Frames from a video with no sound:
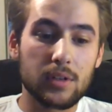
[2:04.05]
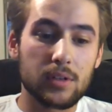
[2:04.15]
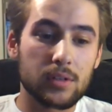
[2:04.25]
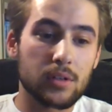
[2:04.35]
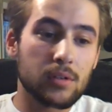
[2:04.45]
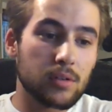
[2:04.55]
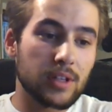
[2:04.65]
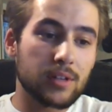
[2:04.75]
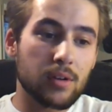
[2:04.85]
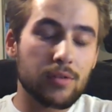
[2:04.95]
So let's
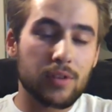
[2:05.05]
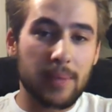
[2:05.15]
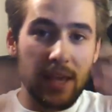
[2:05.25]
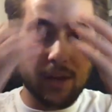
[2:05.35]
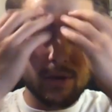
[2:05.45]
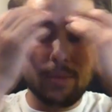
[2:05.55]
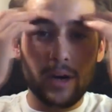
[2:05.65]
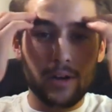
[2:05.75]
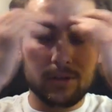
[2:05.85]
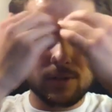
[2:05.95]
go from angry
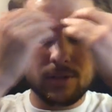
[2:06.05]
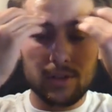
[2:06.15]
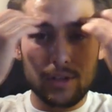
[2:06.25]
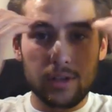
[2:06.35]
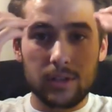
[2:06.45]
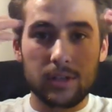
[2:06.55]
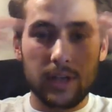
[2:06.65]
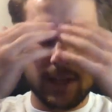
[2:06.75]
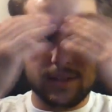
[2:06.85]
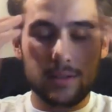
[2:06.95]
brows to
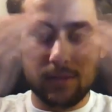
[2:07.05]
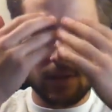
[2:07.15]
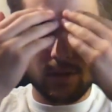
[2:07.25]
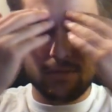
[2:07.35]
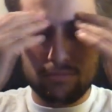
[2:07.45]
nice, you know,